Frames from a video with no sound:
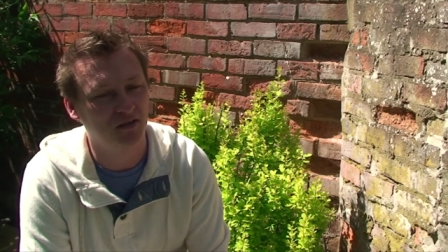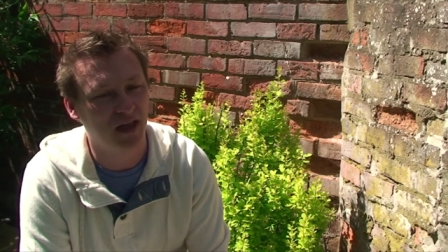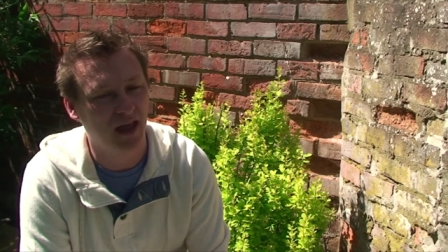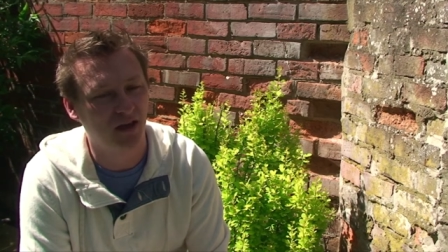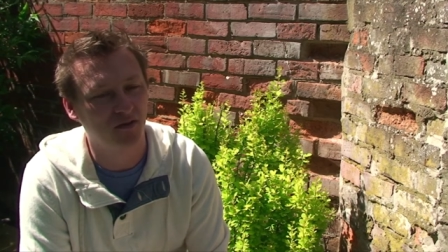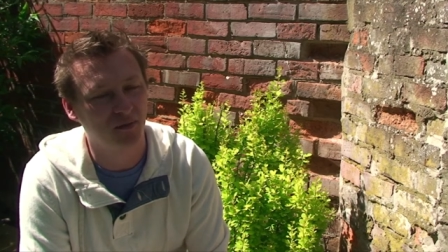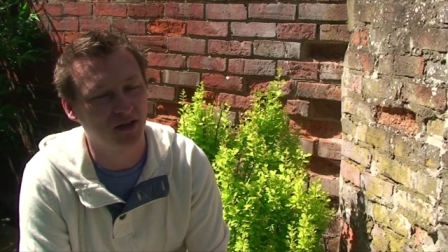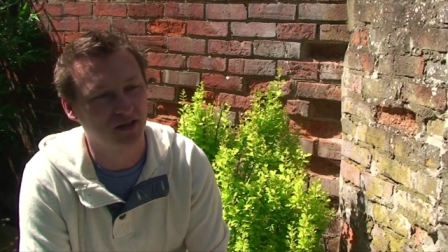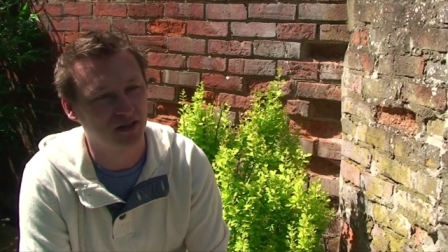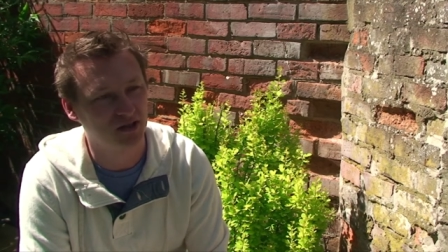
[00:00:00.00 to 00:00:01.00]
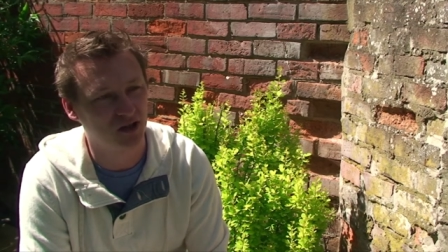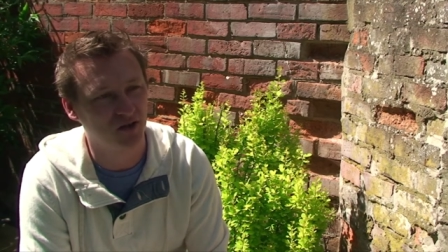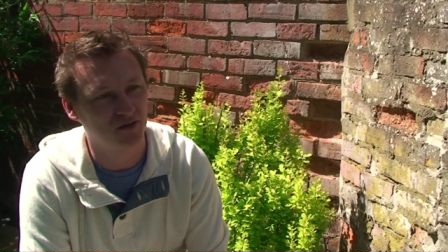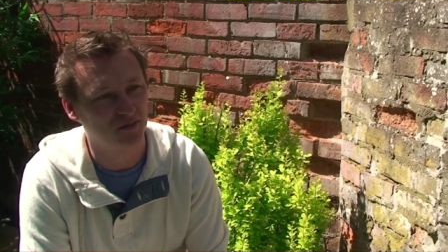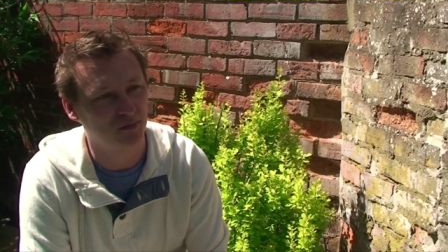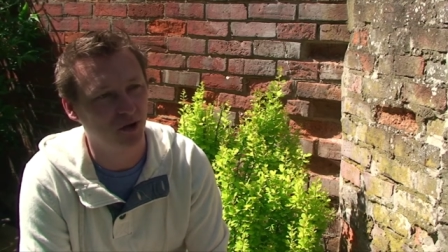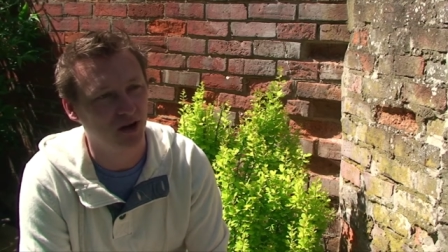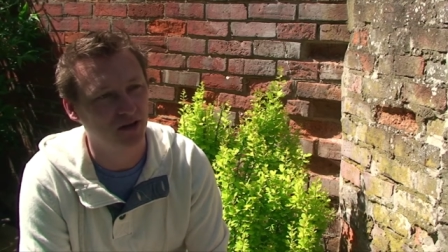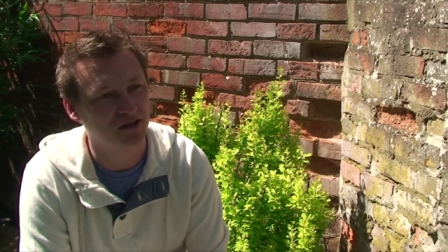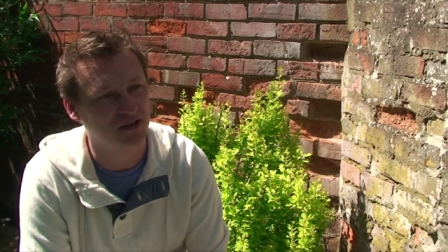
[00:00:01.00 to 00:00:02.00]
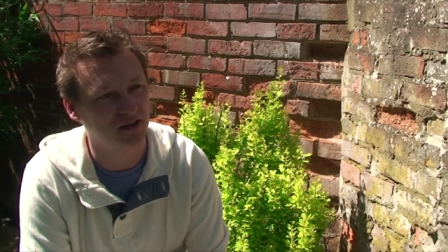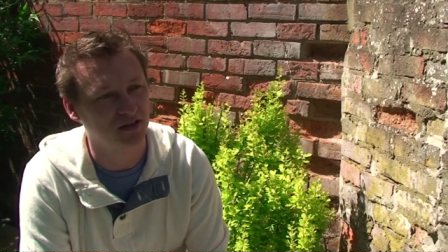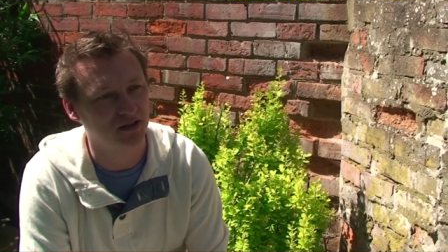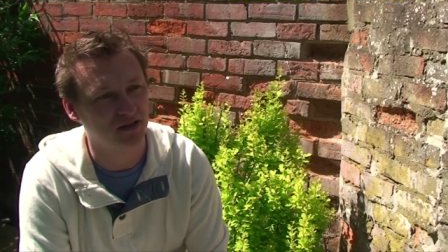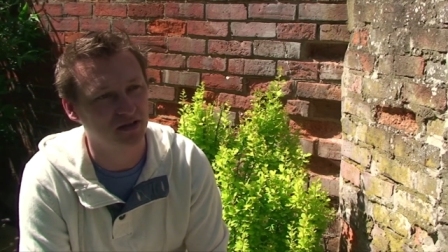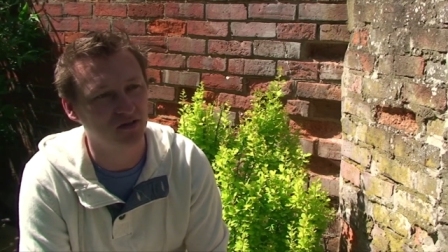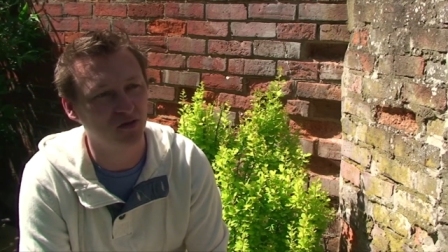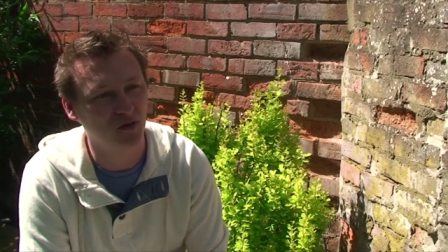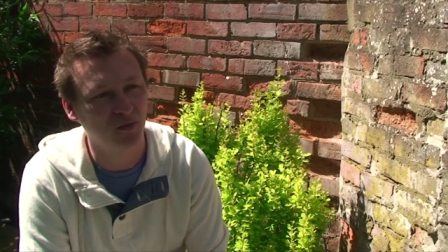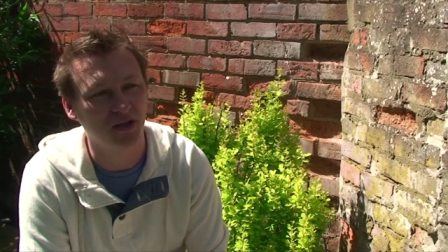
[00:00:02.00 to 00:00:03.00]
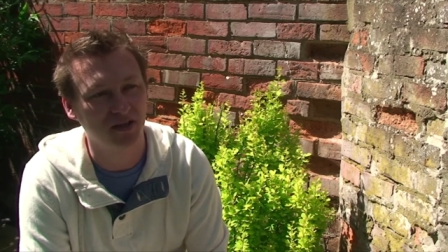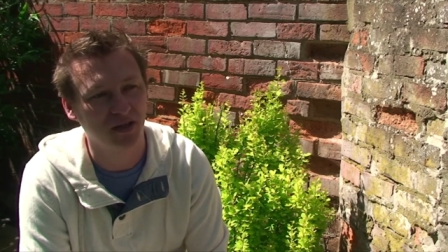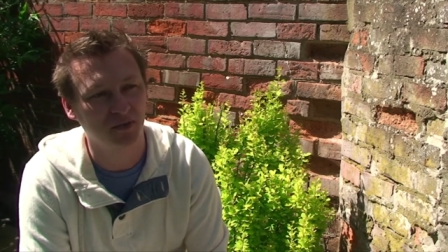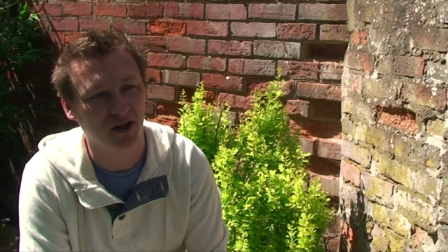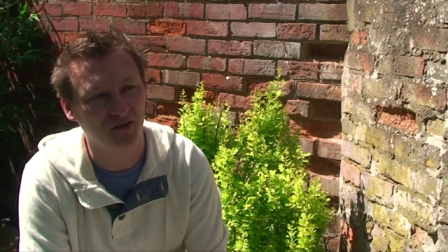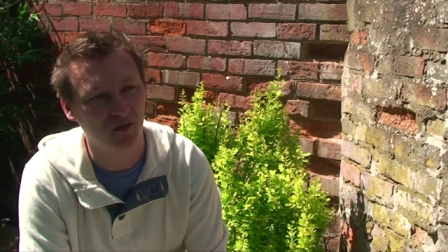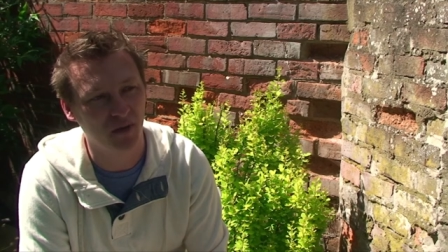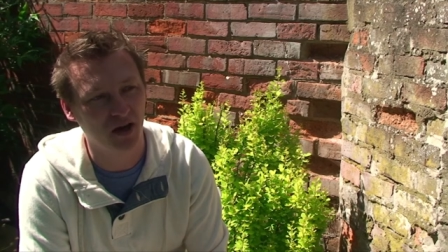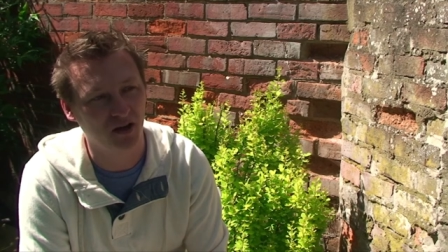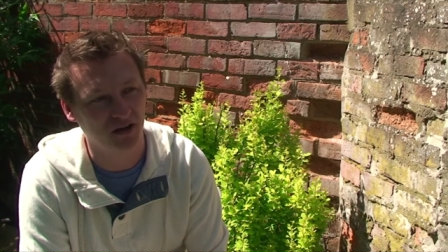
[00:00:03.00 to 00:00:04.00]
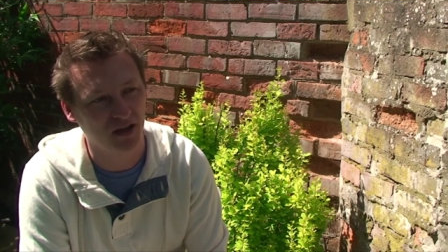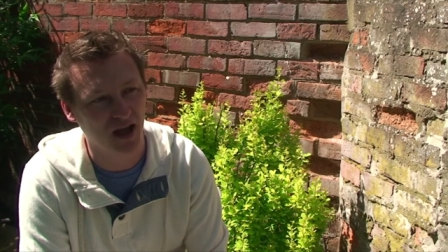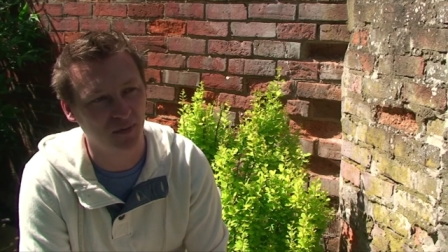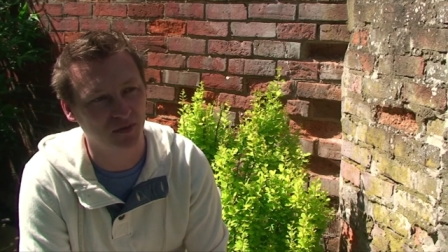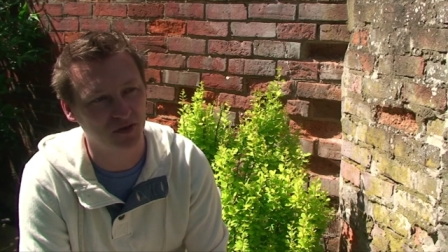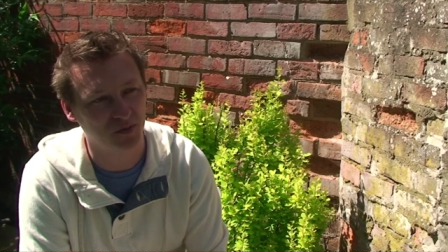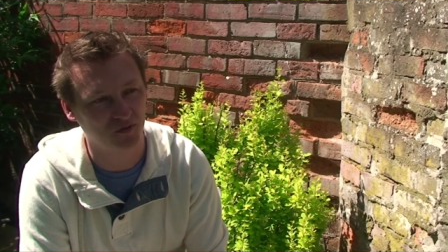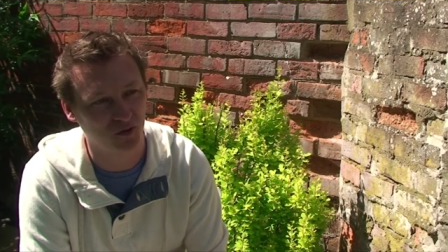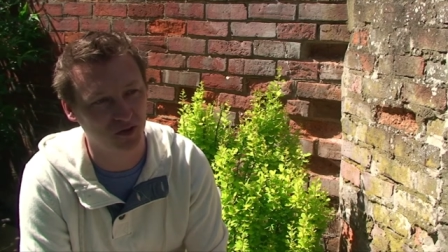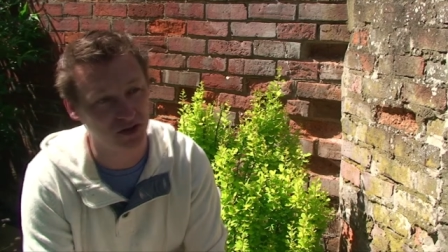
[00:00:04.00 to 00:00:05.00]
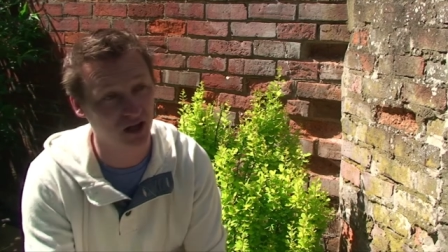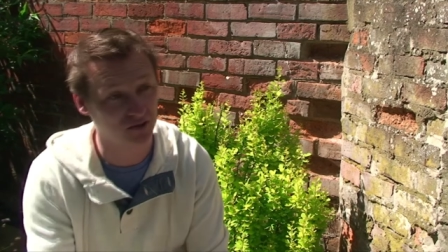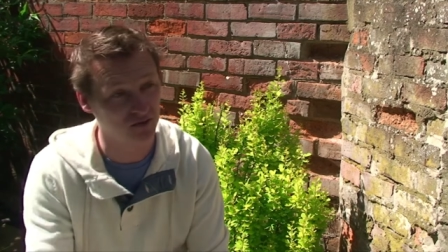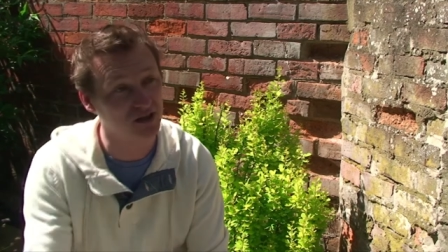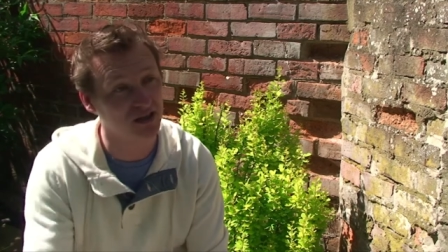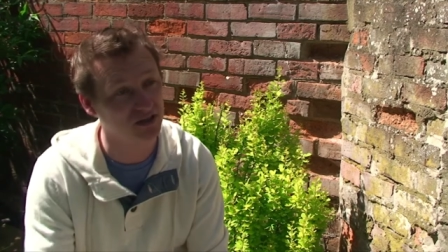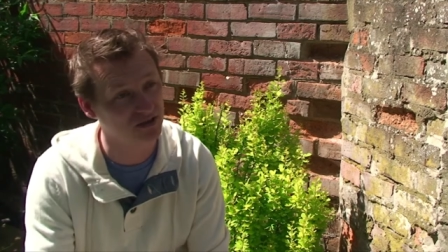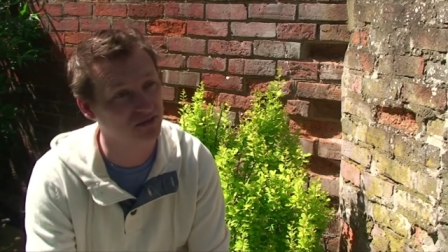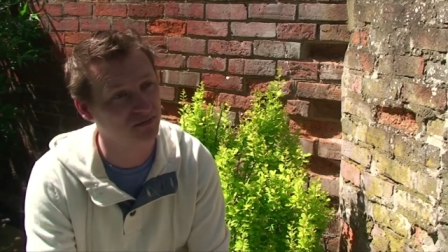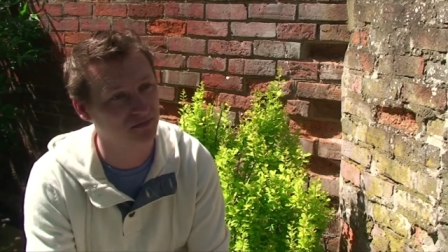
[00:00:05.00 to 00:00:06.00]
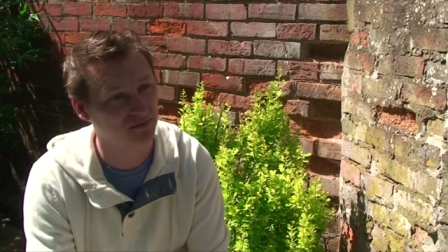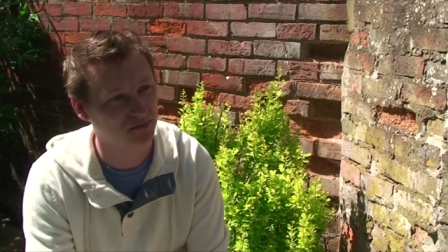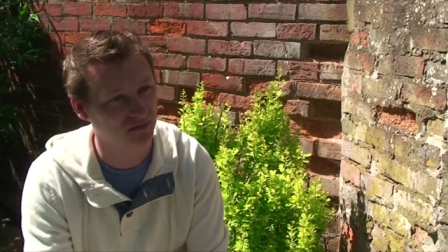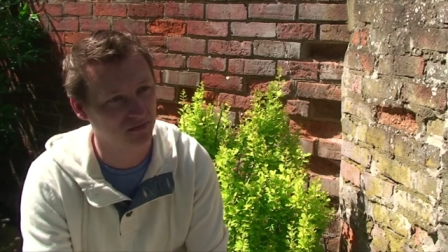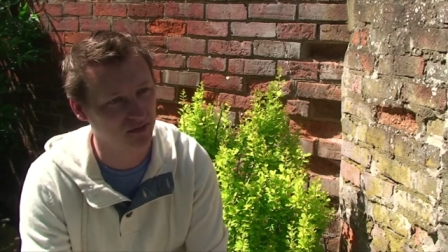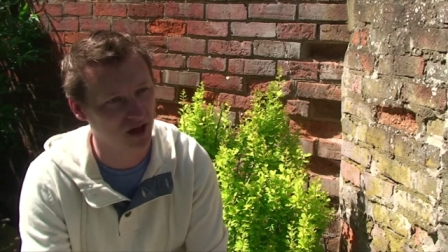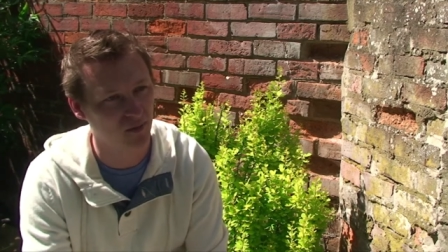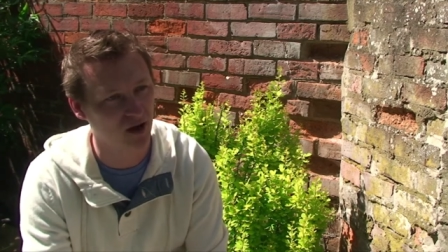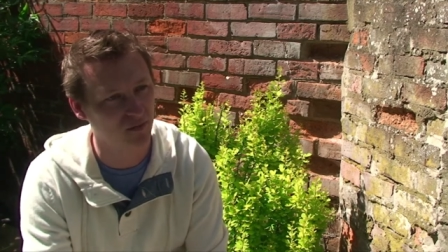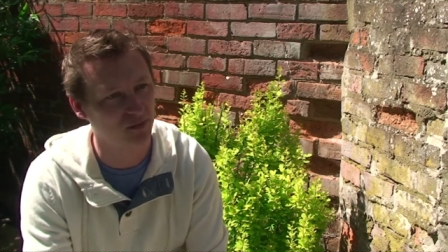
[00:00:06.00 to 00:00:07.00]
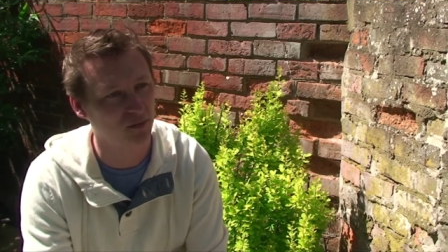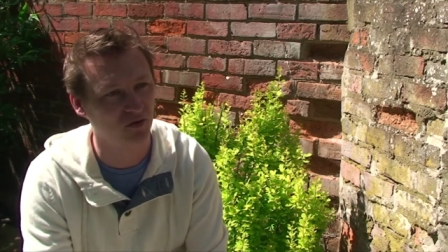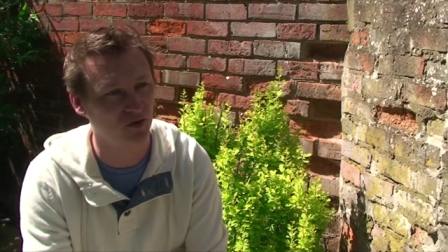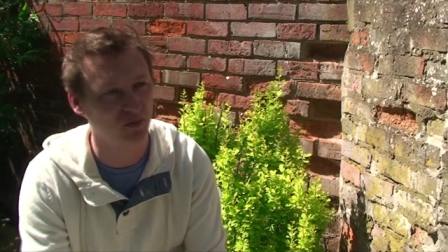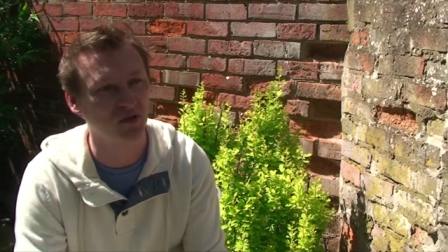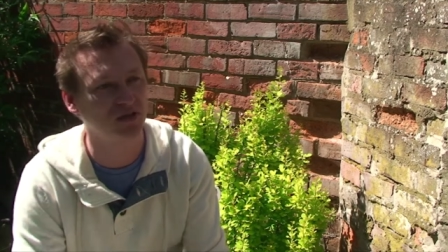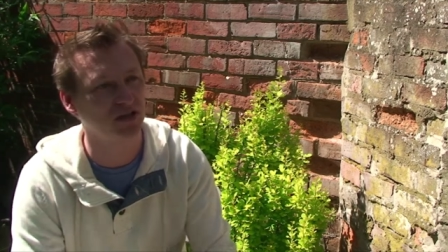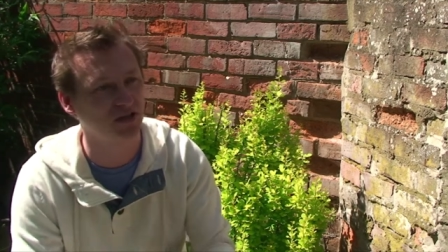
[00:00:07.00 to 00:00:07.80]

how The Mentalist show works is that there's normally some kind of a murder that happens before the title scenes come up, before the music